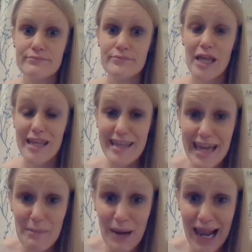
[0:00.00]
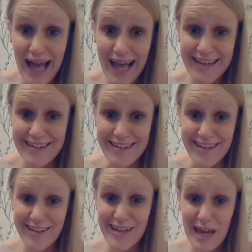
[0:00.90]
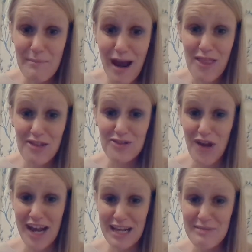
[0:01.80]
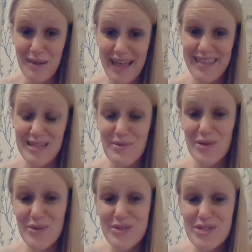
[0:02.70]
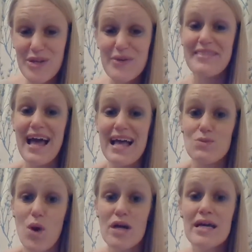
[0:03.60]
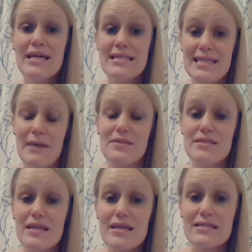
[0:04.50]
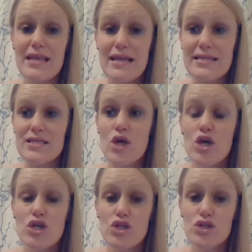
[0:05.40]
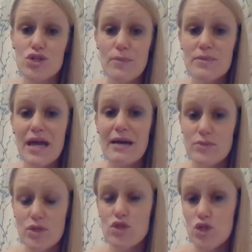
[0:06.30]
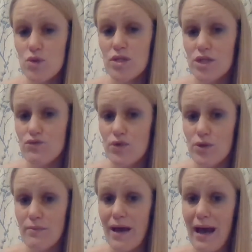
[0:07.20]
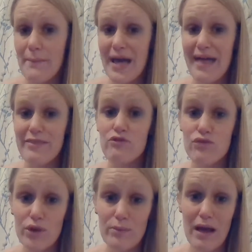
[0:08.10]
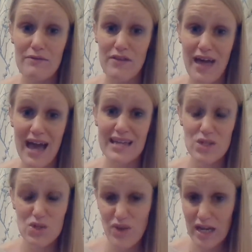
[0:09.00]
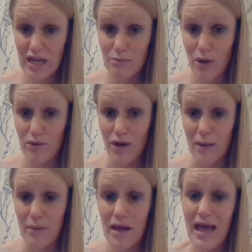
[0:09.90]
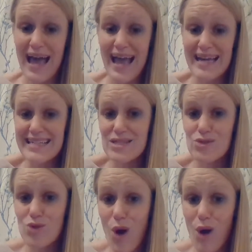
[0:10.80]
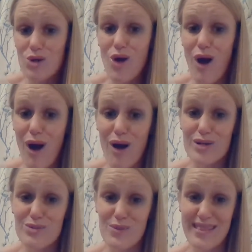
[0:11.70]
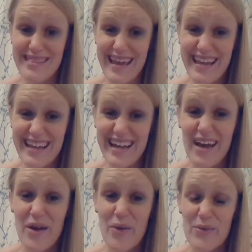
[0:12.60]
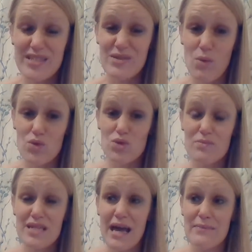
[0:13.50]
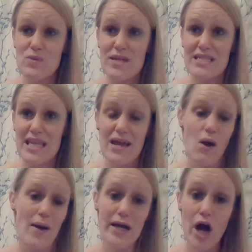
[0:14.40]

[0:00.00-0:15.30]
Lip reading: and what sets your soul on fire? What is it? What is that big dream? Do you want to change career? Do you? Do you really? Because is the life you love something that you can do outside your 9